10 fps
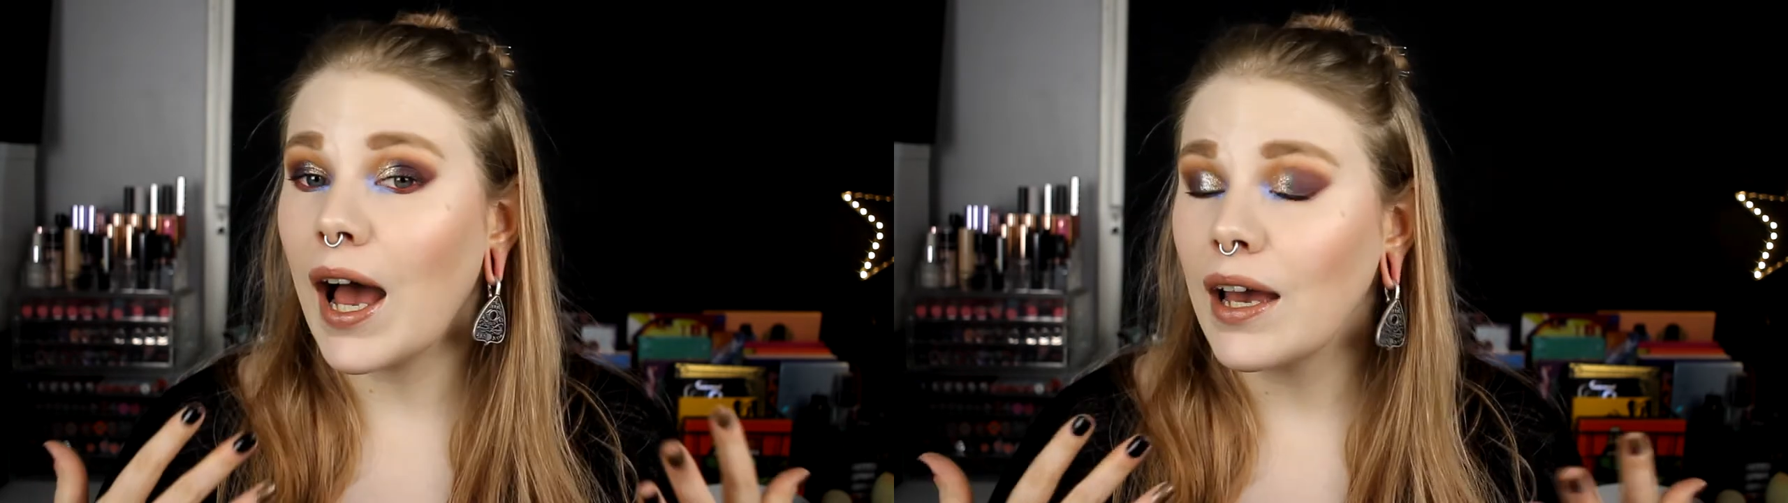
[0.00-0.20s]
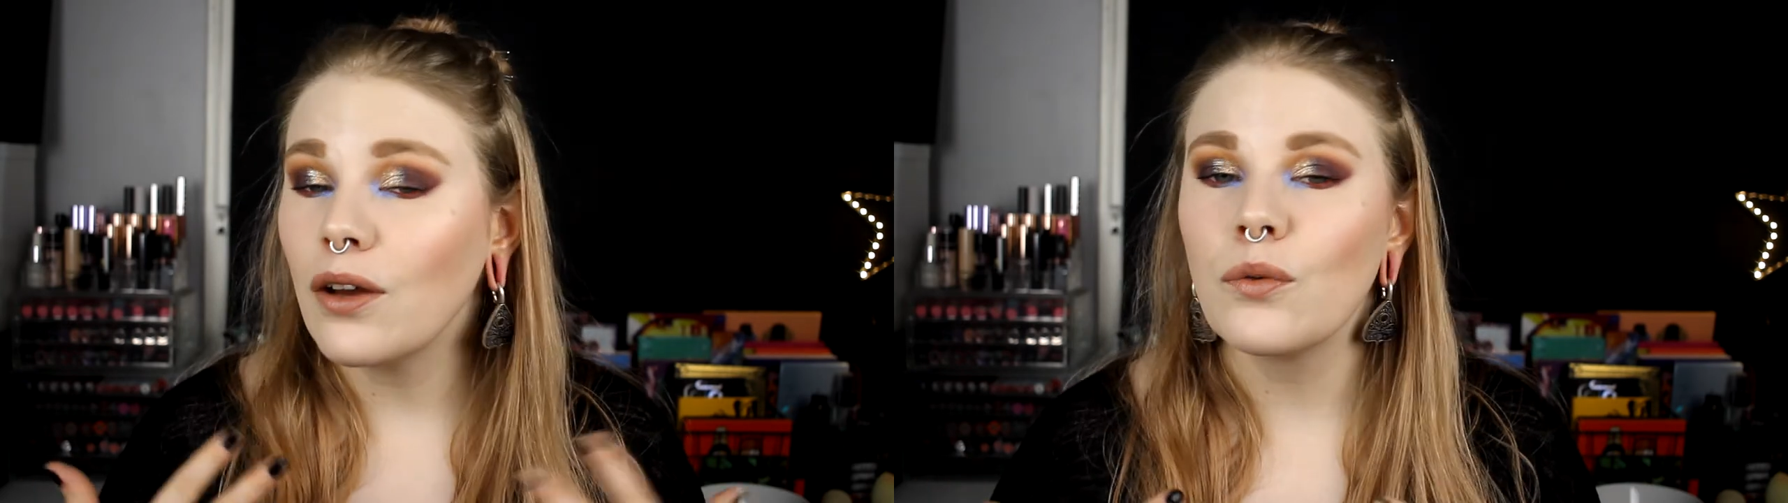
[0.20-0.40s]

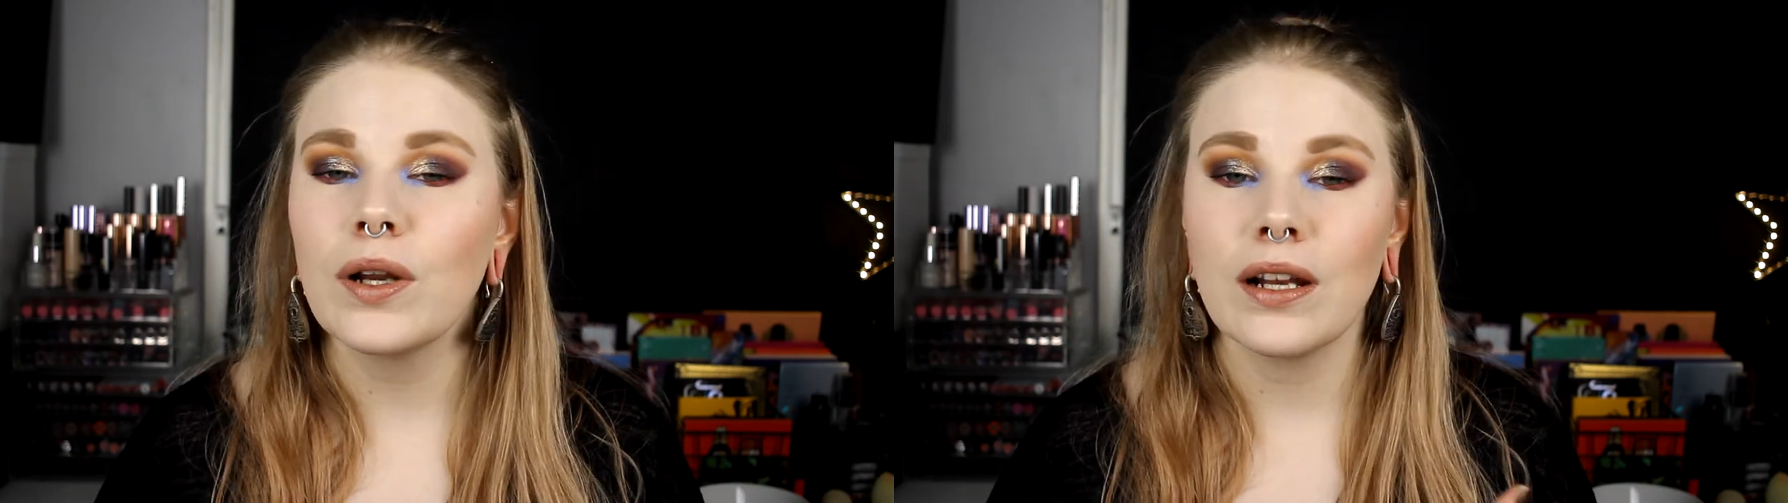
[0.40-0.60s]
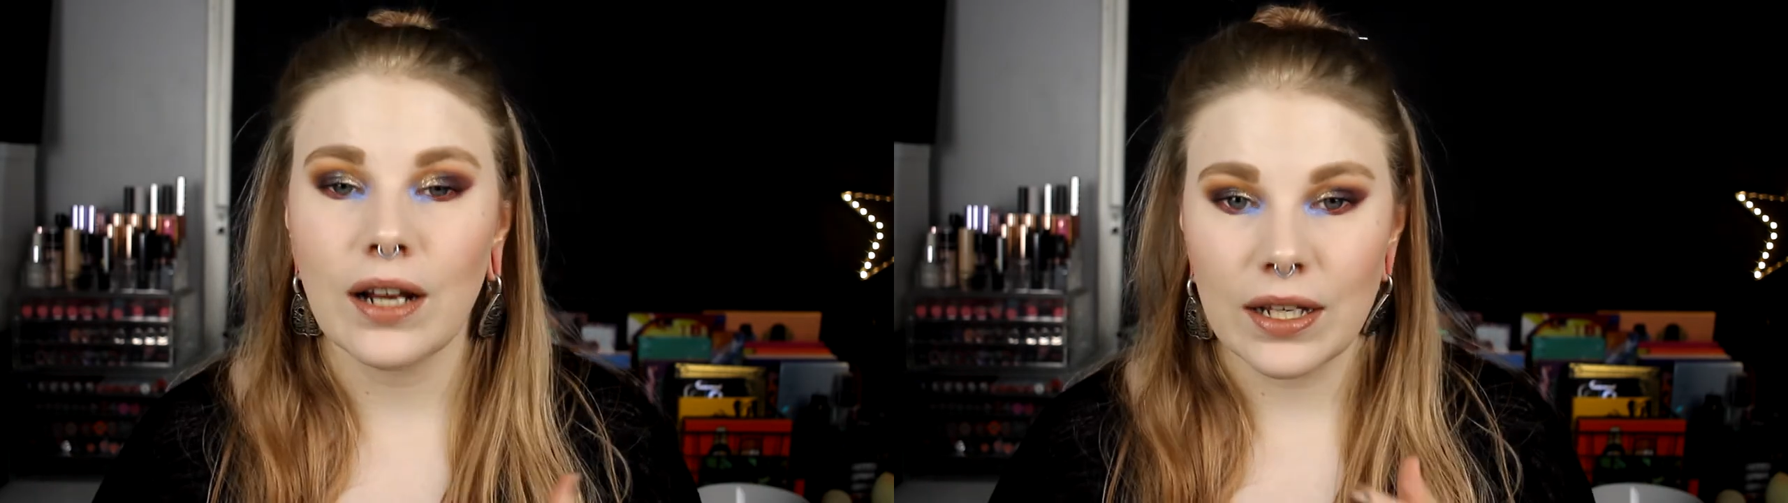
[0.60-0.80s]
I
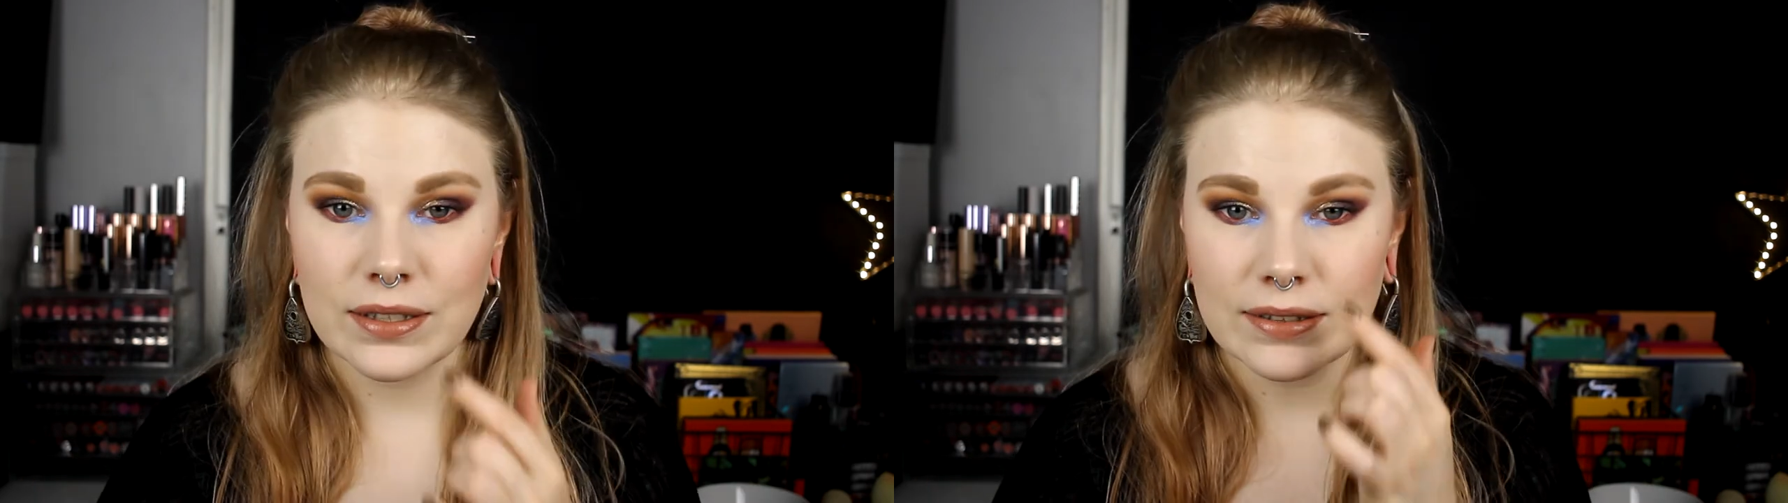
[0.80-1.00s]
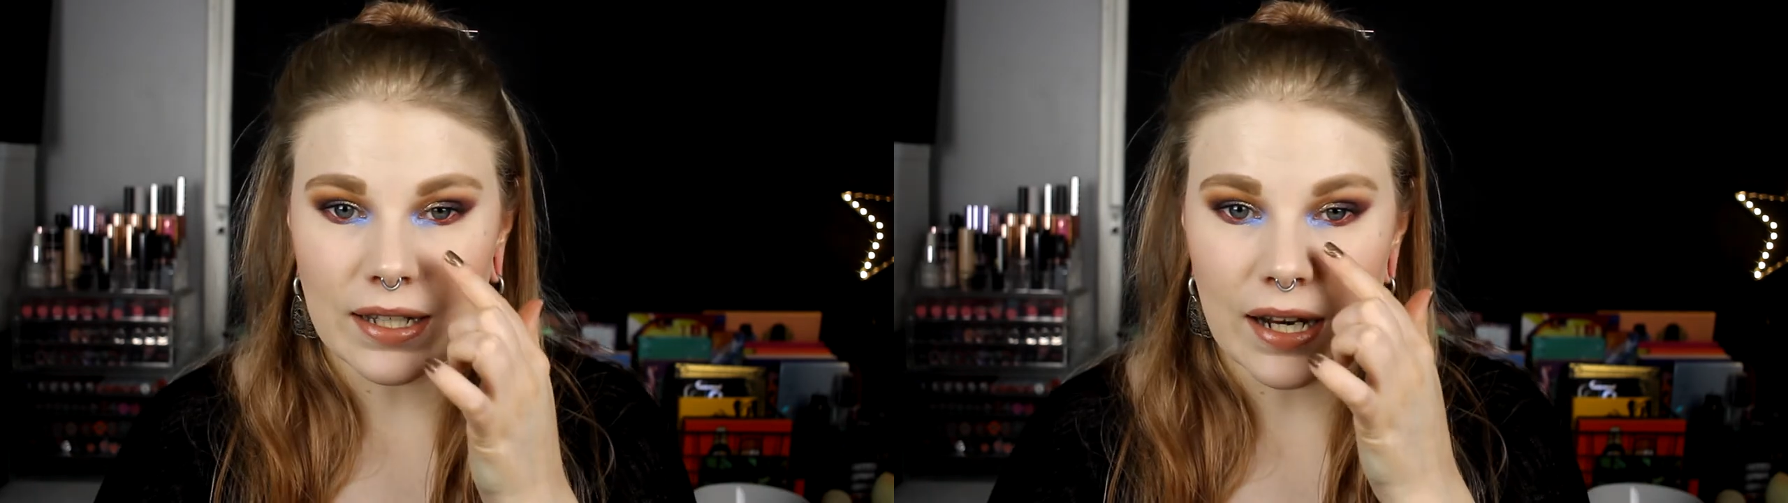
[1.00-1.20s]
really like
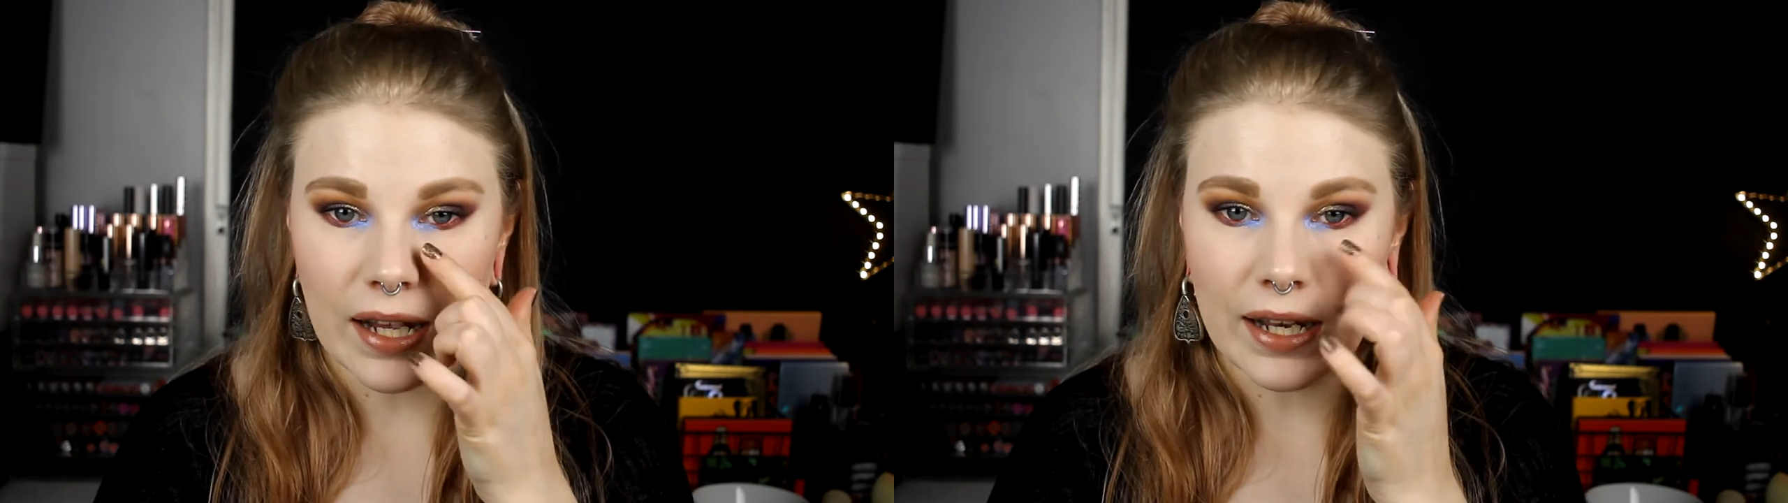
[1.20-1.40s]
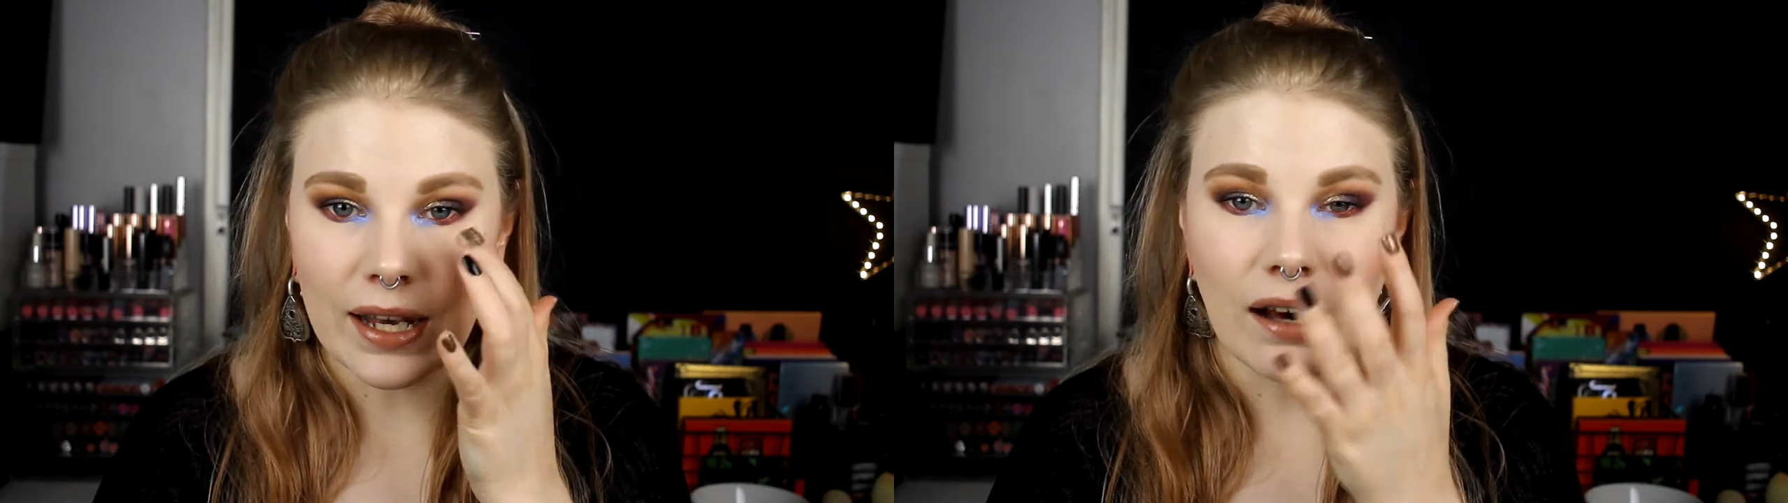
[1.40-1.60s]
this and I
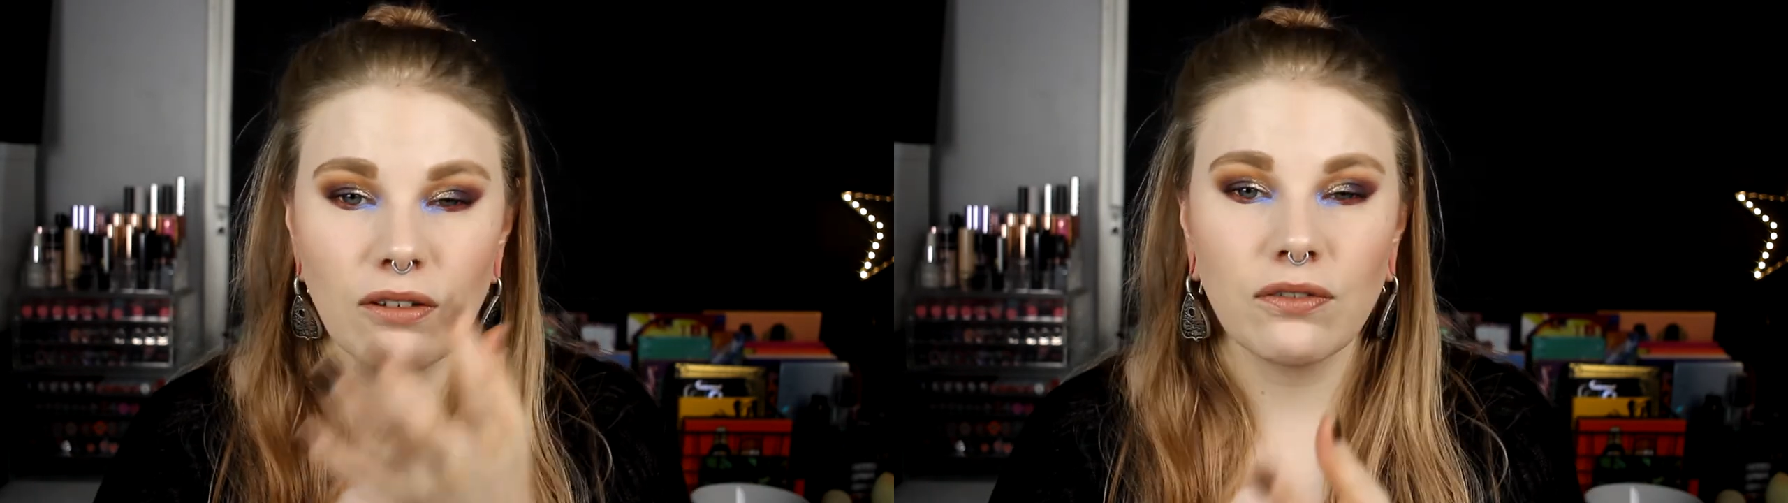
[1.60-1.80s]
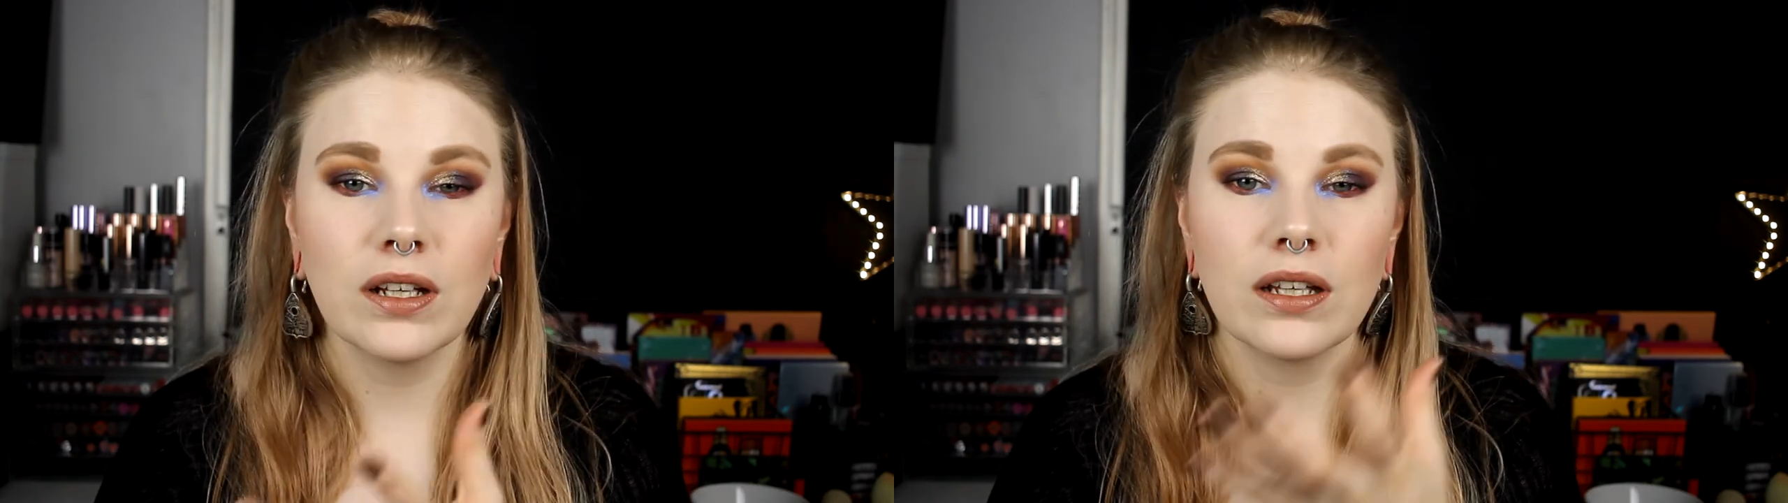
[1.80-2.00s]

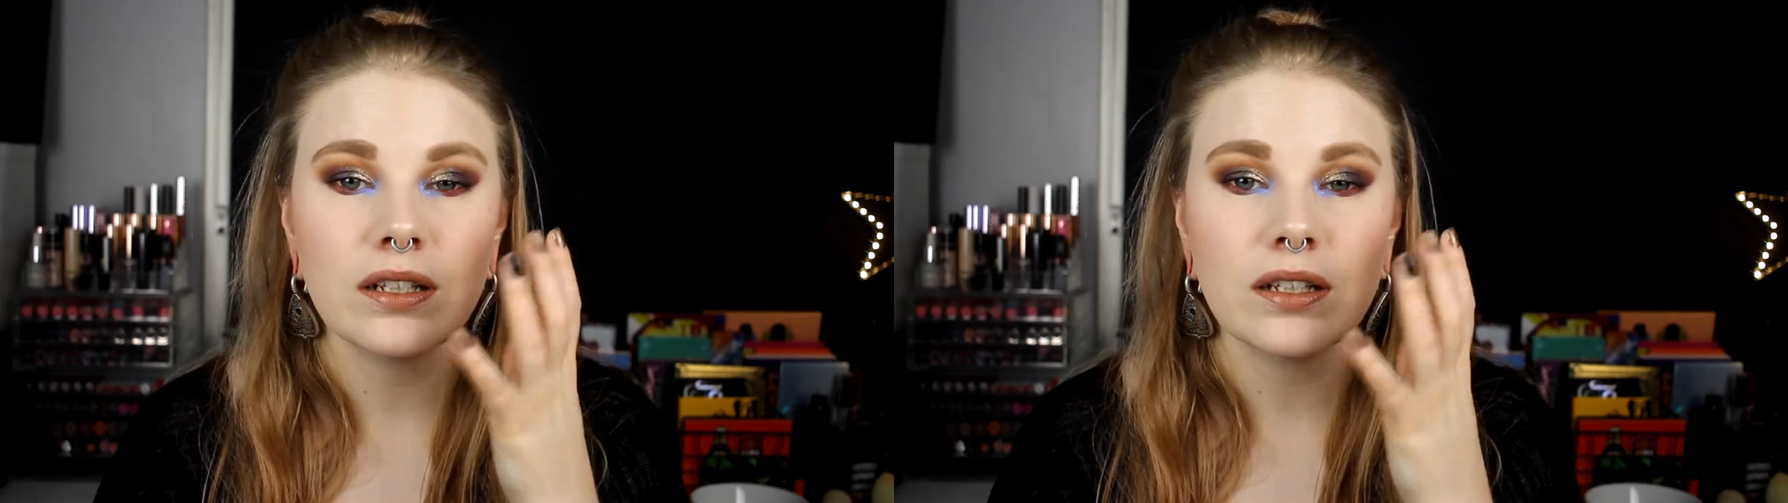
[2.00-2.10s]
love